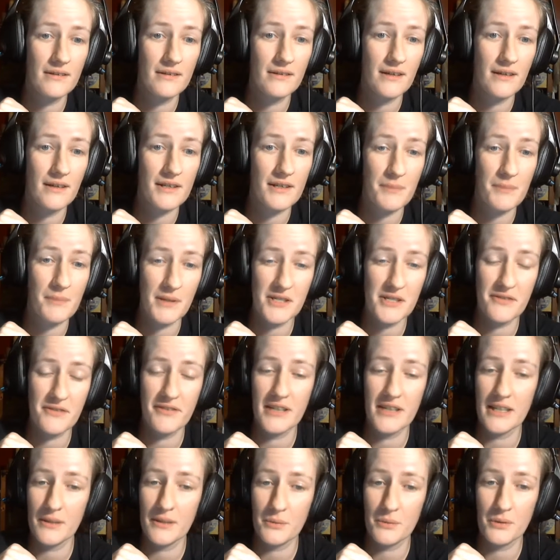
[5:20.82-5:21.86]
as much of
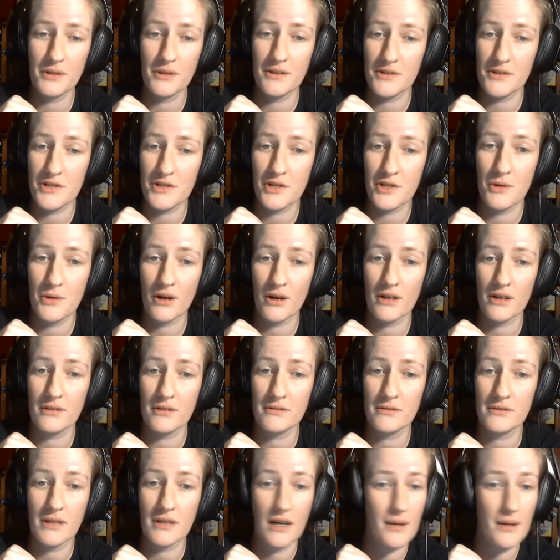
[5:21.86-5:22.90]
an equal as you are,
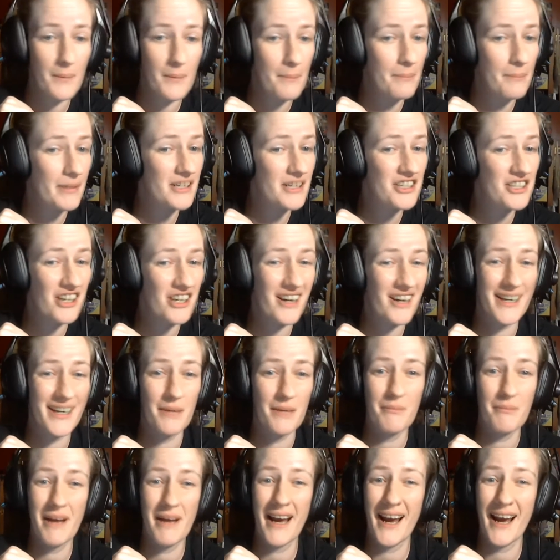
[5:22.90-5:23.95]
bitch, I
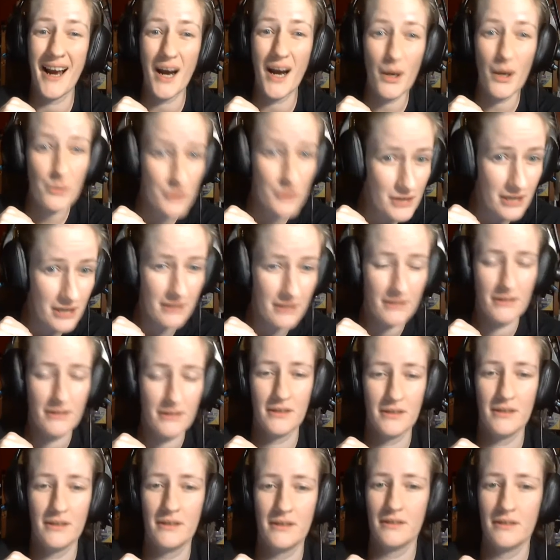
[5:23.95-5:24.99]
am out.
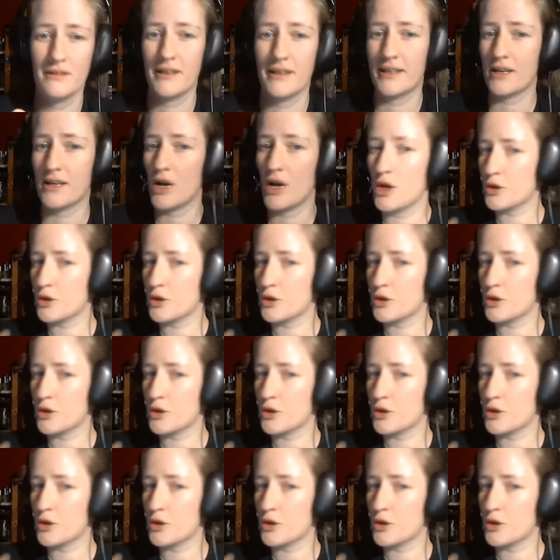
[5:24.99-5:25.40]
Like,